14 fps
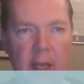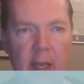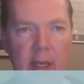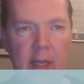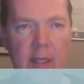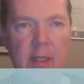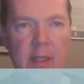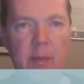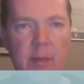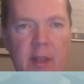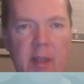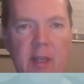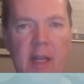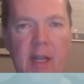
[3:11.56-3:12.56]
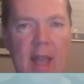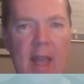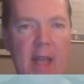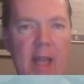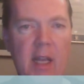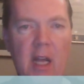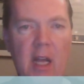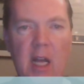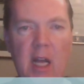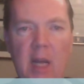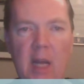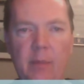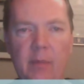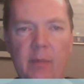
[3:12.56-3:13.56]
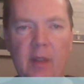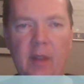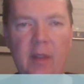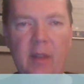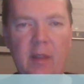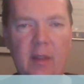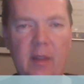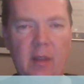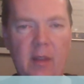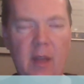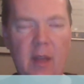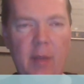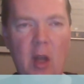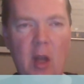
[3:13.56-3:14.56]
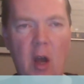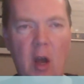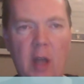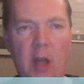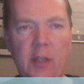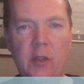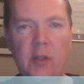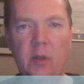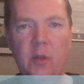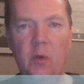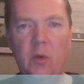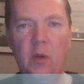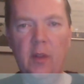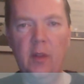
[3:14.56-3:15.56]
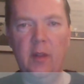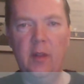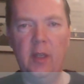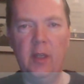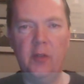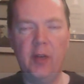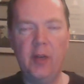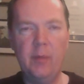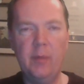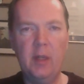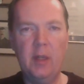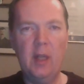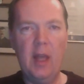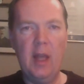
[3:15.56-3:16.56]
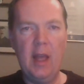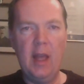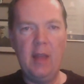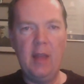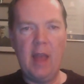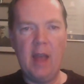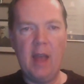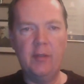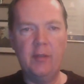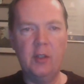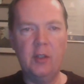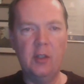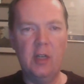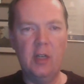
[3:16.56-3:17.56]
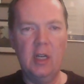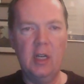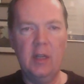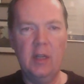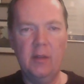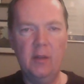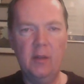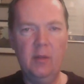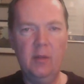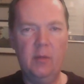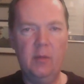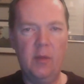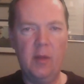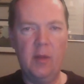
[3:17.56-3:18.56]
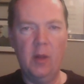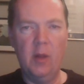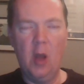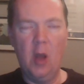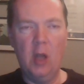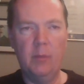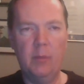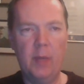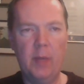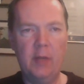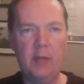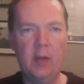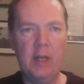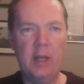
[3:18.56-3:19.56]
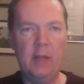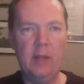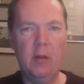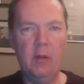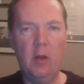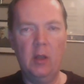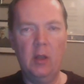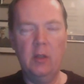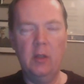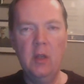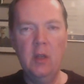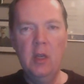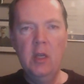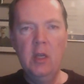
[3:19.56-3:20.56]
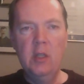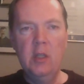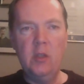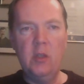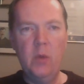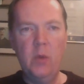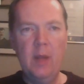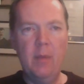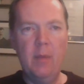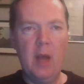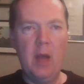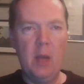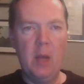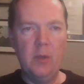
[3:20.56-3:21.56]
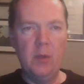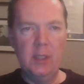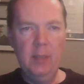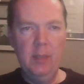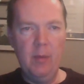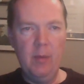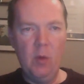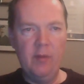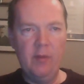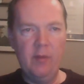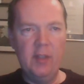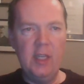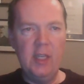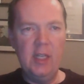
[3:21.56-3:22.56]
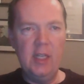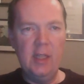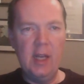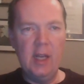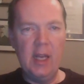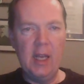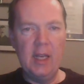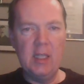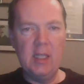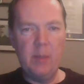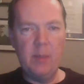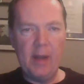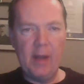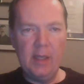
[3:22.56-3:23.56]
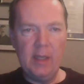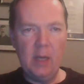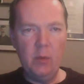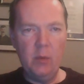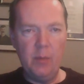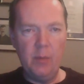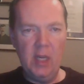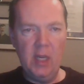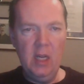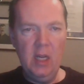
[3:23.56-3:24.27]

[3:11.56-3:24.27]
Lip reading: anticipated. Again, coming on to the treadmill after the long bike ride and the long swim, I was a little bit more fatigued than I had expected I would be.